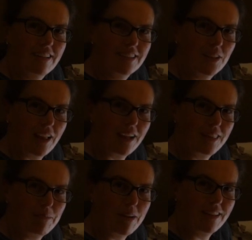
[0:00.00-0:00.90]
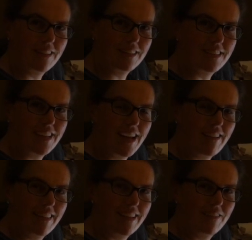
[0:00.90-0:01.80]
So like the part that's
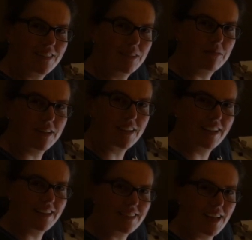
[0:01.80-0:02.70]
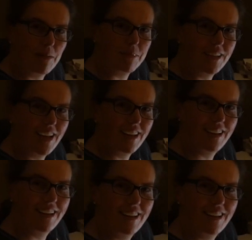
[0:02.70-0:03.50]
scary that wasn't working hasn't happened yet?